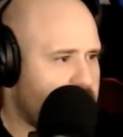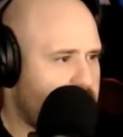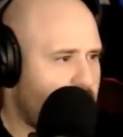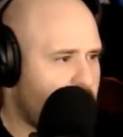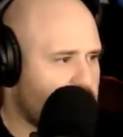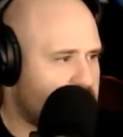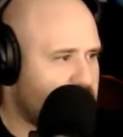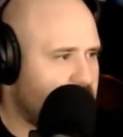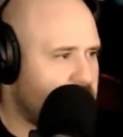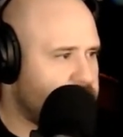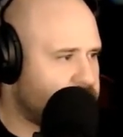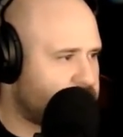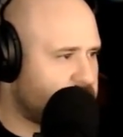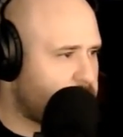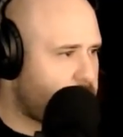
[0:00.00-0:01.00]
part that
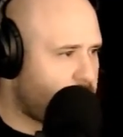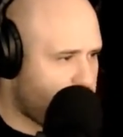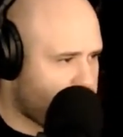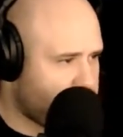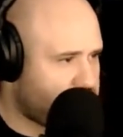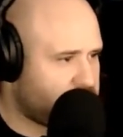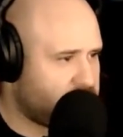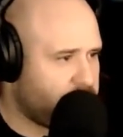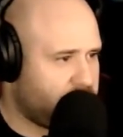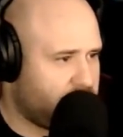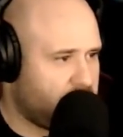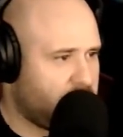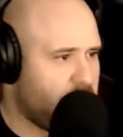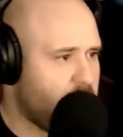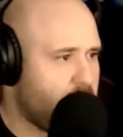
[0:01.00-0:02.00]
I'm supposed to
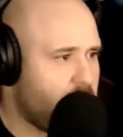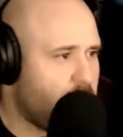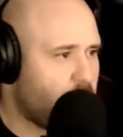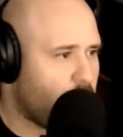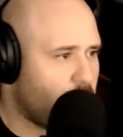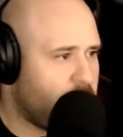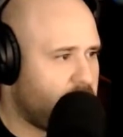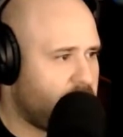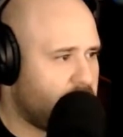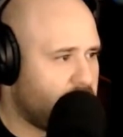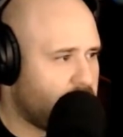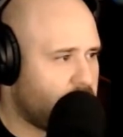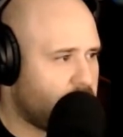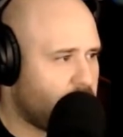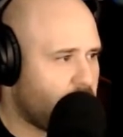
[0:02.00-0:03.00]
be
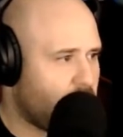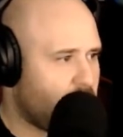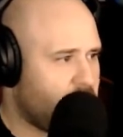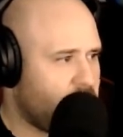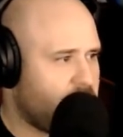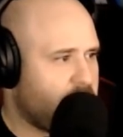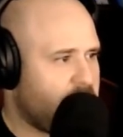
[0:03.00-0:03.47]
reading, all right?